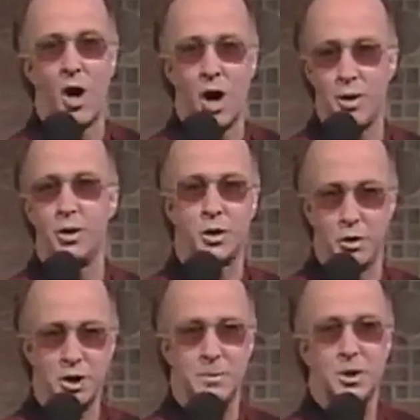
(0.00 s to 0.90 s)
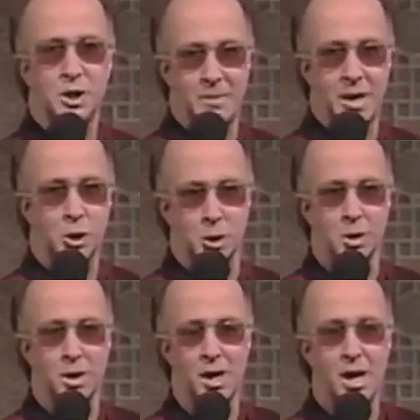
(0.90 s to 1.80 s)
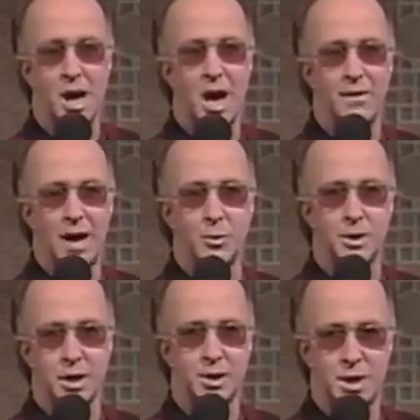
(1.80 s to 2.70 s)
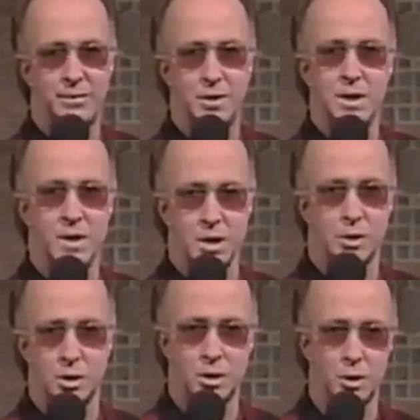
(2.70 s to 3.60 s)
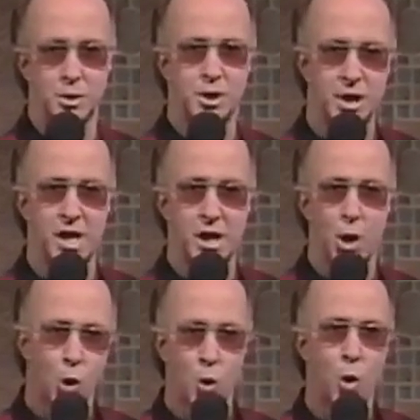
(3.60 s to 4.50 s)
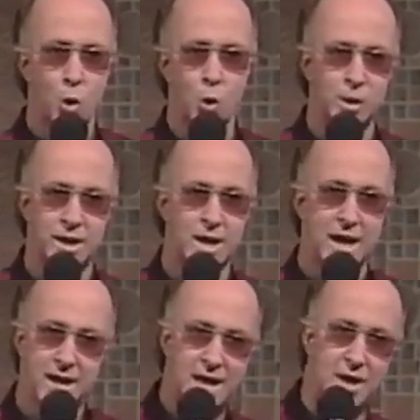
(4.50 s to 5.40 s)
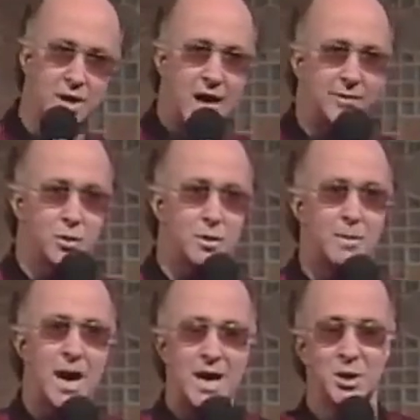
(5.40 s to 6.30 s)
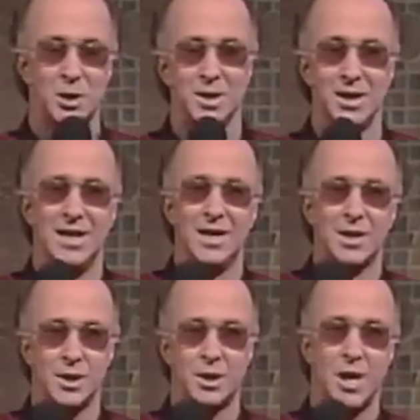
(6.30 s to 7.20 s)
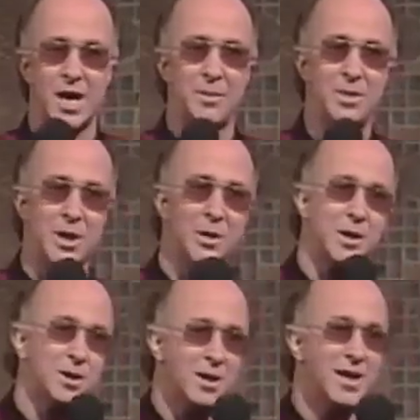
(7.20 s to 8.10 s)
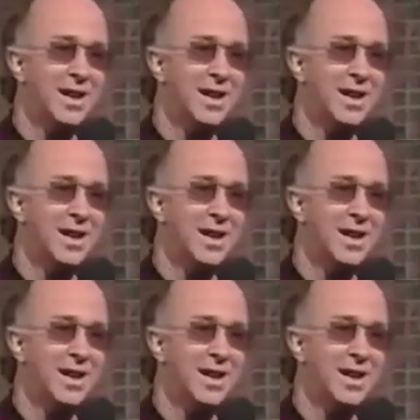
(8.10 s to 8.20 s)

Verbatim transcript: on her Christmas special of, I would say, 17 years ago, right. singing Oh Holy Night. Okay. Now, you have to imagine the setup here is